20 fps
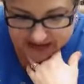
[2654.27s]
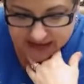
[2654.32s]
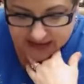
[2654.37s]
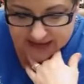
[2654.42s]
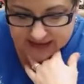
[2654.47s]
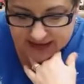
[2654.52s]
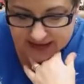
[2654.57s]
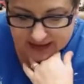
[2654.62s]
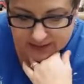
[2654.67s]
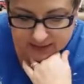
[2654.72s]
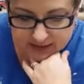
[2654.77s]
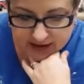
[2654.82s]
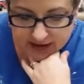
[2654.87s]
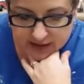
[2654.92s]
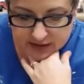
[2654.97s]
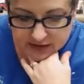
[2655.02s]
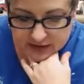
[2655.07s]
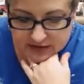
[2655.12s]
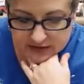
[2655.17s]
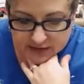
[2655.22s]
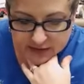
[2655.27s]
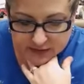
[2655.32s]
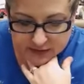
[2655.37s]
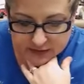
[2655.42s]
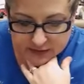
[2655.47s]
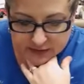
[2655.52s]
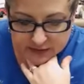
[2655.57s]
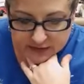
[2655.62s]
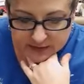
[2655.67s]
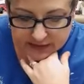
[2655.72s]
The same color,
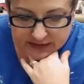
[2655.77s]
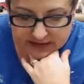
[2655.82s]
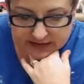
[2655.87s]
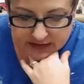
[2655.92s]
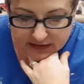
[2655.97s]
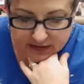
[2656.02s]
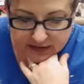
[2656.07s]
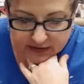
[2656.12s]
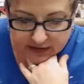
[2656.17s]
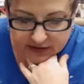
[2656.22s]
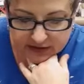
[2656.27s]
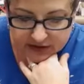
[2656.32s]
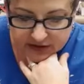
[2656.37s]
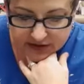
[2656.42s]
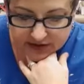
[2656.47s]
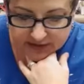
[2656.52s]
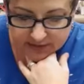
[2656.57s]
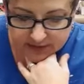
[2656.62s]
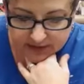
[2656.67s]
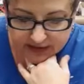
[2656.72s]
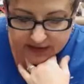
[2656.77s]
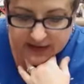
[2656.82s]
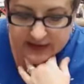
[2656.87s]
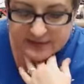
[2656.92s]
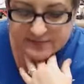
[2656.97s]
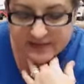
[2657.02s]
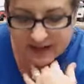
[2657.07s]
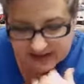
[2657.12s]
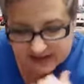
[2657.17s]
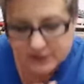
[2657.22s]
so to be subtle, not distracting.
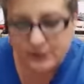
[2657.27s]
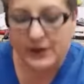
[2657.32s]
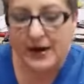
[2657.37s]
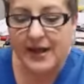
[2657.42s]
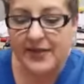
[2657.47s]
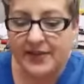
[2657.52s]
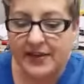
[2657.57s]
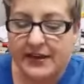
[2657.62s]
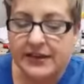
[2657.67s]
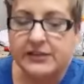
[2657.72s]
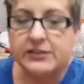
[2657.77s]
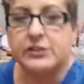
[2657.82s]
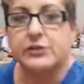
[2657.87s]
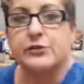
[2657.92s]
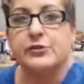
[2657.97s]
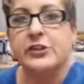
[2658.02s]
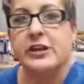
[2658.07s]
That's what I think too,